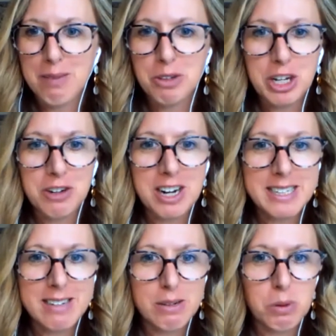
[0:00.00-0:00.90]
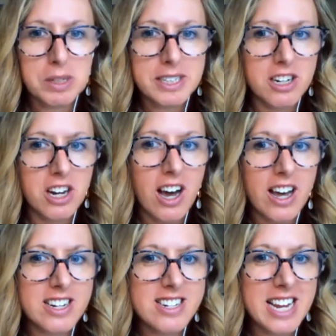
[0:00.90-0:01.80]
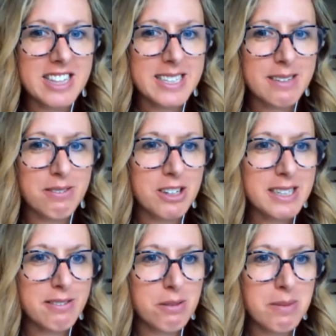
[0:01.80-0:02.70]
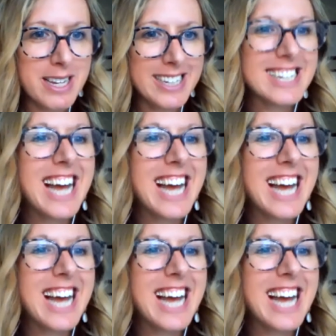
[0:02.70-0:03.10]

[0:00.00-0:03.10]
Looking around to see if someone wants to nod and take this first for me.